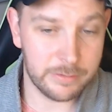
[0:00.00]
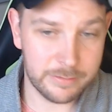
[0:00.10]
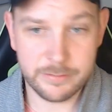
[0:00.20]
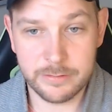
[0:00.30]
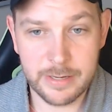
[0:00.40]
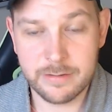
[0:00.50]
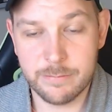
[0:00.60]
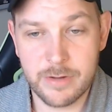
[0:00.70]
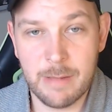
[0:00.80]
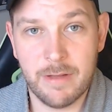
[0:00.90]
It'll still take
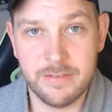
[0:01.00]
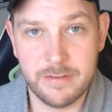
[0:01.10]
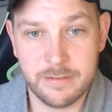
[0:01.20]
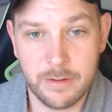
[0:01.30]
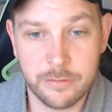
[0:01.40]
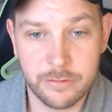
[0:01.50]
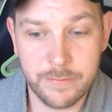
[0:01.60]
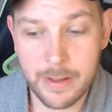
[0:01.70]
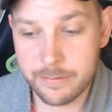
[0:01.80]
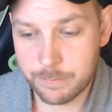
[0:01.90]
some time, obviously it's larger
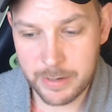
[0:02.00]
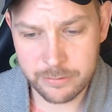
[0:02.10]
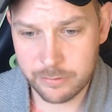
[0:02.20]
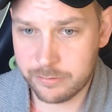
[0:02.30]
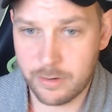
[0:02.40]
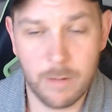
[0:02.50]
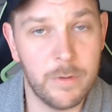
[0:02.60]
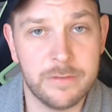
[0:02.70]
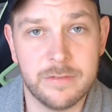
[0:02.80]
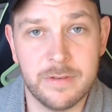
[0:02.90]
files. Pictures are
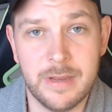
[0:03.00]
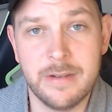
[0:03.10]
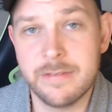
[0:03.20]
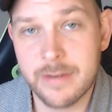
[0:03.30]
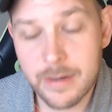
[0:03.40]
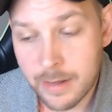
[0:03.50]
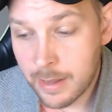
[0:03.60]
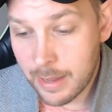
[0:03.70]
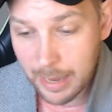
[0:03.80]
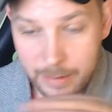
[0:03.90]
almost instant
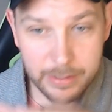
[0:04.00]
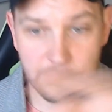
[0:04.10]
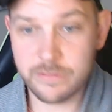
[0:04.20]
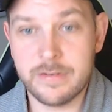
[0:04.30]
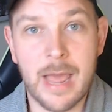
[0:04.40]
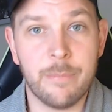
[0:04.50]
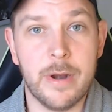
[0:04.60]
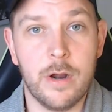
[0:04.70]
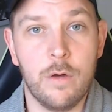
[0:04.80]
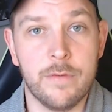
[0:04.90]
and they just snap
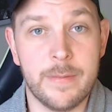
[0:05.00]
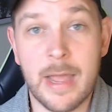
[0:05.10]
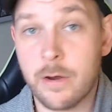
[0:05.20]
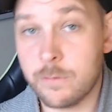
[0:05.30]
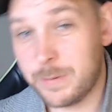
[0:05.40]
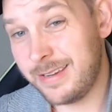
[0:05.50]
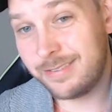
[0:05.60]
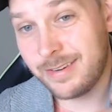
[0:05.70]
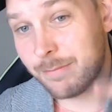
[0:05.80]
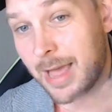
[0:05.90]
right over, and that goes
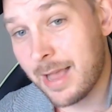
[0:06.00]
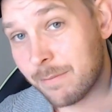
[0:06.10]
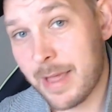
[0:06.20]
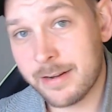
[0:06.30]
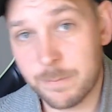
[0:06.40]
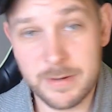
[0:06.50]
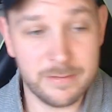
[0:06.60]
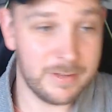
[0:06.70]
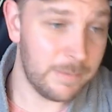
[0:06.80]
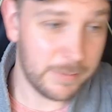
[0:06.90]
PC to Mac, Mac to
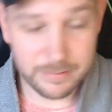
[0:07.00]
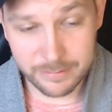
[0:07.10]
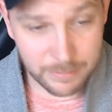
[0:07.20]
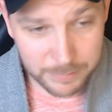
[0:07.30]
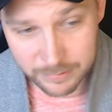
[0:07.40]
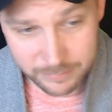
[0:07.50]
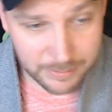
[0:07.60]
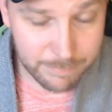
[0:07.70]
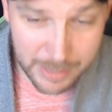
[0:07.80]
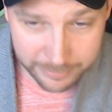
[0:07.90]
PC, PC to
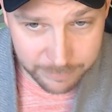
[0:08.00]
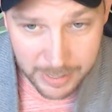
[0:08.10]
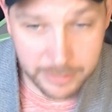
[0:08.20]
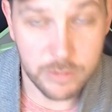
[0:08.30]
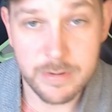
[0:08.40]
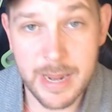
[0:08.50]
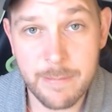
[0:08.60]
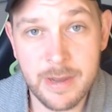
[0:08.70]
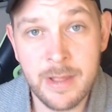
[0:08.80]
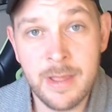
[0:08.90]
PC, Mac to Mac, you name it.